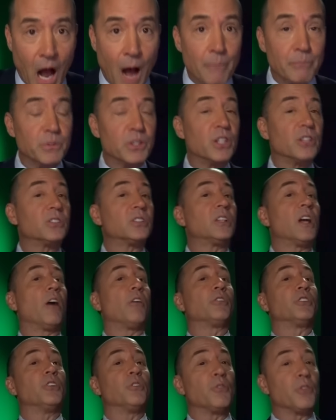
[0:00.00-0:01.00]
I'm just
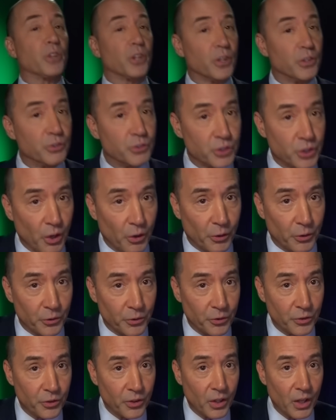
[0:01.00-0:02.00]
telling you the
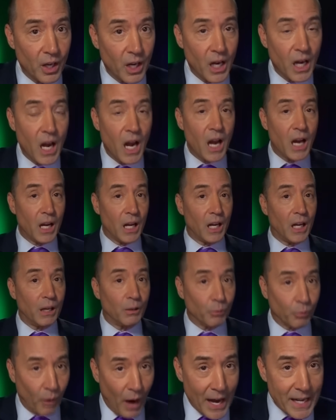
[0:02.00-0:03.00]
concerns.
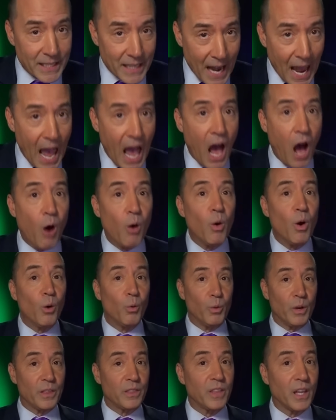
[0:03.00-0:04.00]
Right now,
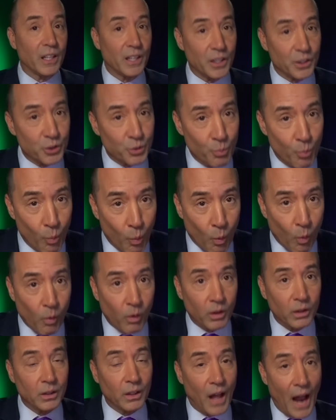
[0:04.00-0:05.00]
we think it's
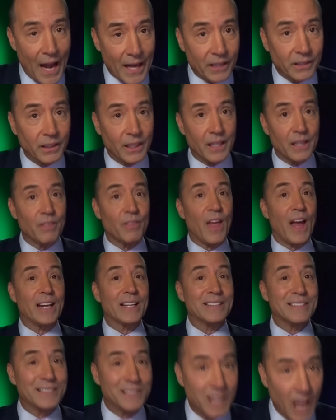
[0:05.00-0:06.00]
more likely that
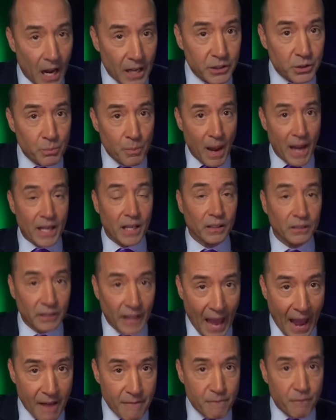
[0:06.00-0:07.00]
it does make a
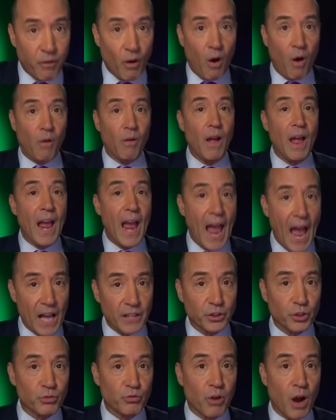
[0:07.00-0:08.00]
landfall
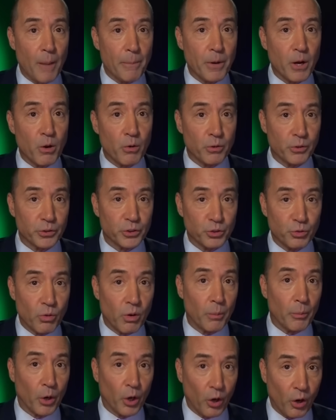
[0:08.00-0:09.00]
as a tropical
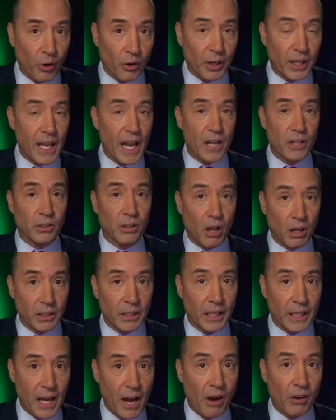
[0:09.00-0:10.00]
storm or hurricane along
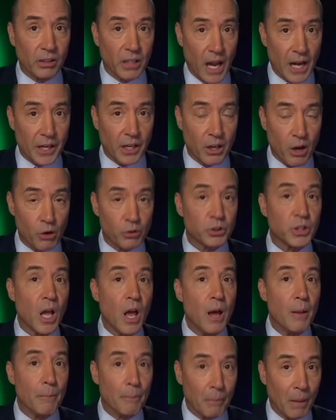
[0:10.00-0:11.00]
the Carolina coast
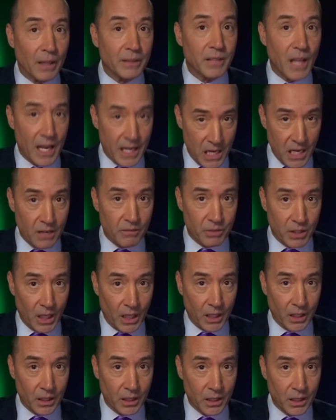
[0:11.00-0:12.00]
Monday
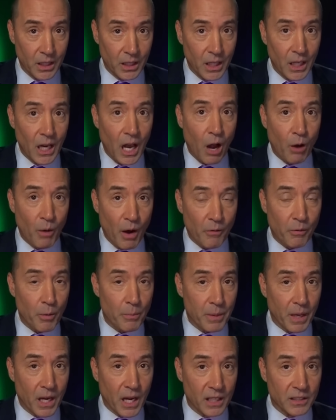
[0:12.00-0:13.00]
evening. However,
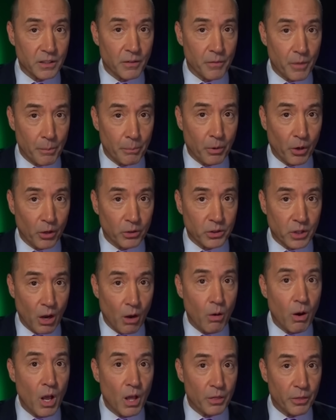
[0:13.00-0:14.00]
because of
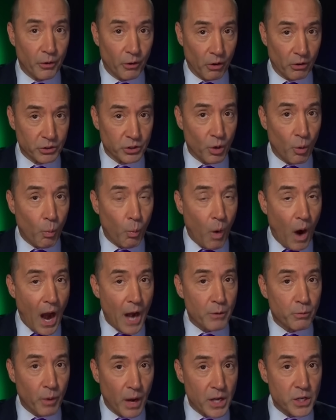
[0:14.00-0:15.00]
Humberto, there is a
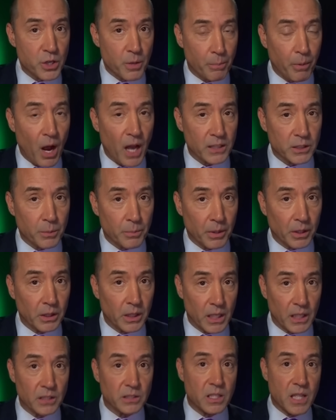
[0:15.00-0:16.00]
wide range of
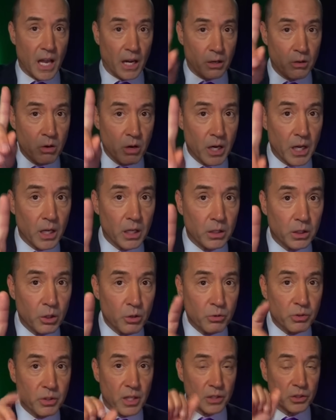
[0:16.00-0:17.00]
possibilities that could
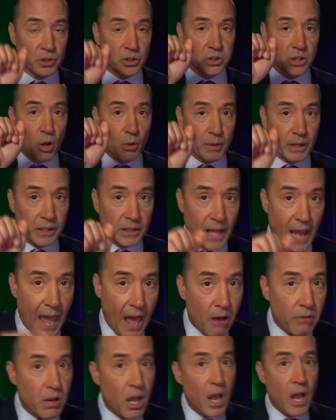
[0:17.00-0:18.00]
include this slowing
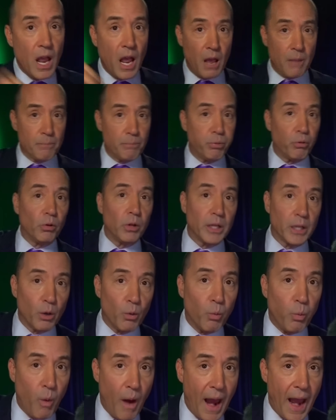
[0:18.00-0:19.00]
down and pulling
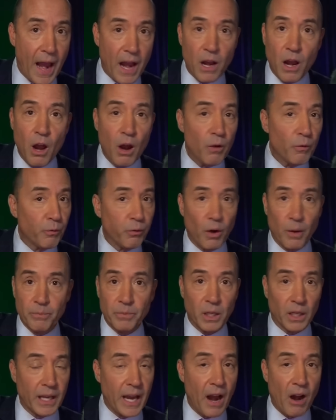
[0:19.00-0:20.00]
away from
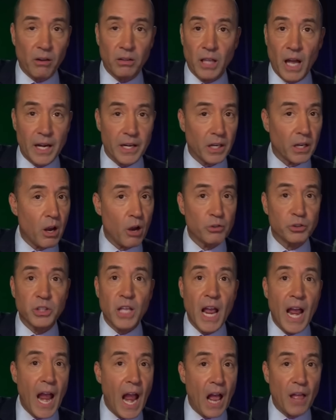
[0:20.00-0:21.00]
the Carolina coast,
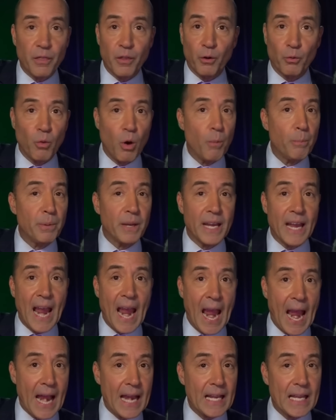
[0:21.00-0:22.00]
and there won't be
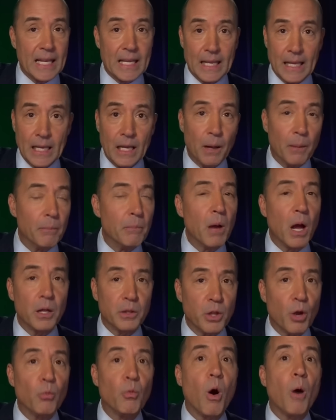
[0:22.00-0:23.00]
any, uh,
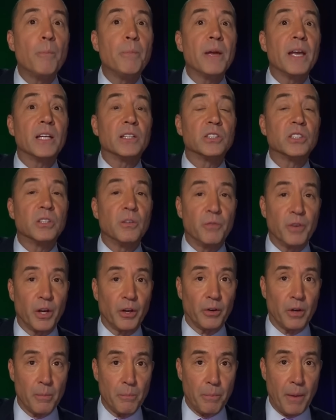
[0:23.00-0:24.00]
there won't be as
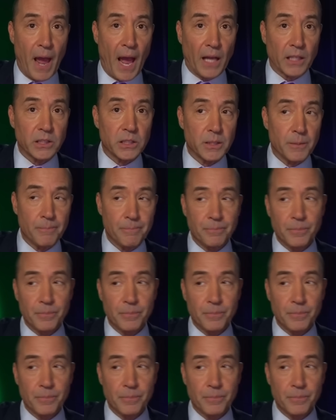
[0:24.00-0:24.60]
severe impacts.